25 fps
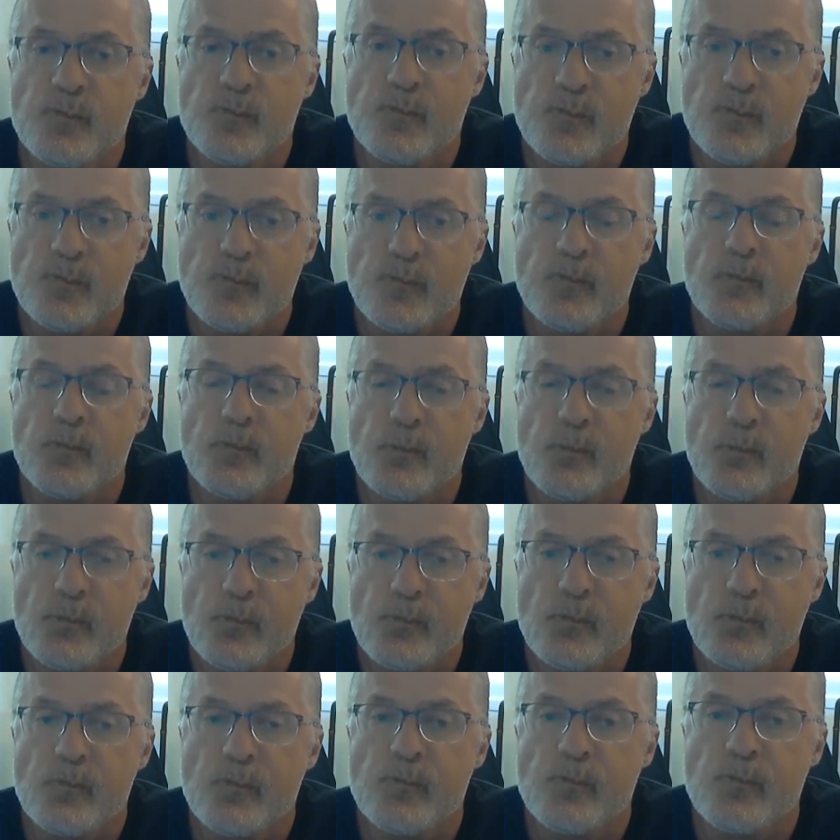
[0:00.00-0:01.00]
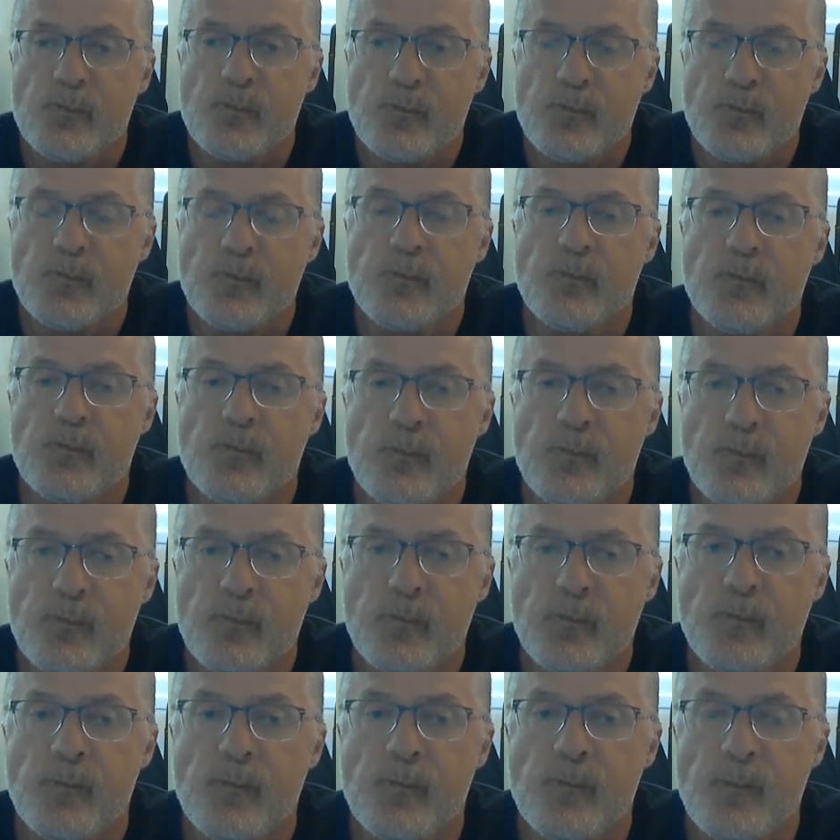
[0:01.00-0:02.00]

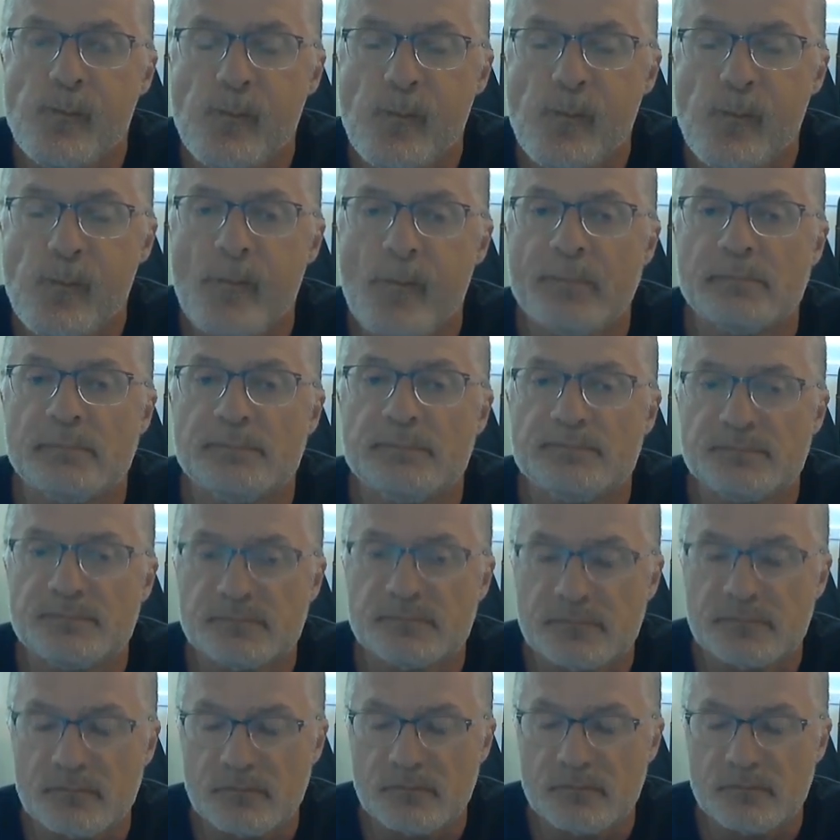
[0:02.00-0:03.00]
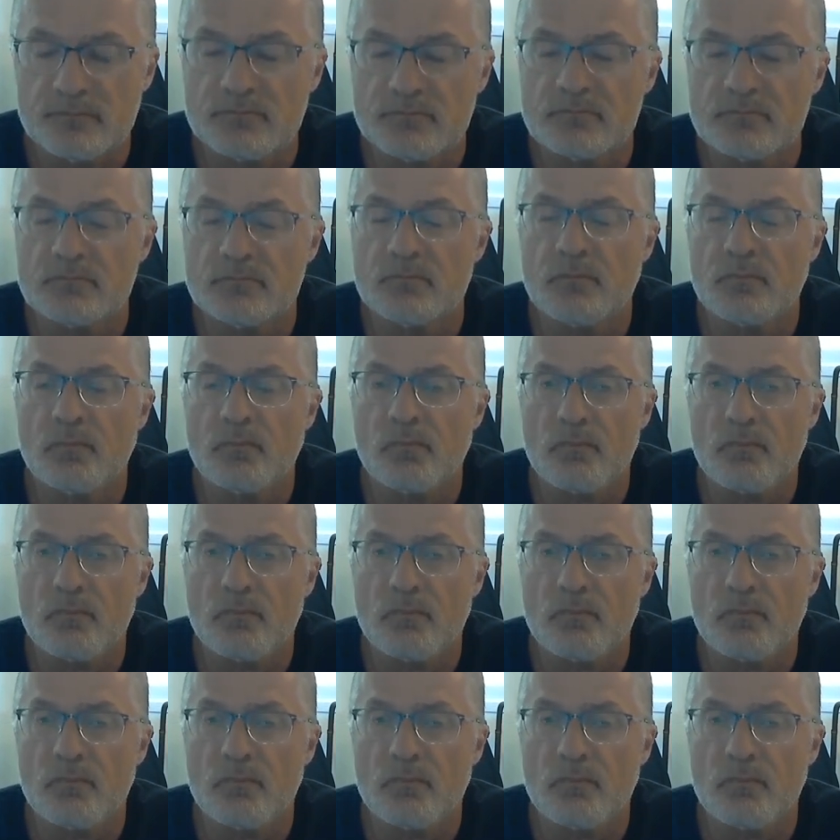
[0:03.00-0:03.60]
[no speech]